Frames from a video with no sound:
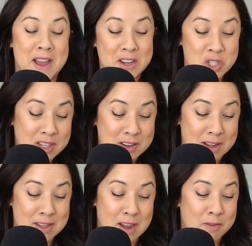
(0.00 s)
I actually
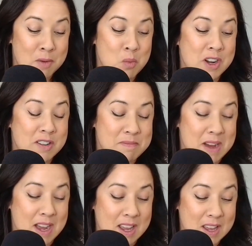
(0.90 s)
got that from one of
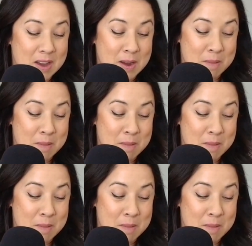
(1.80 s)
my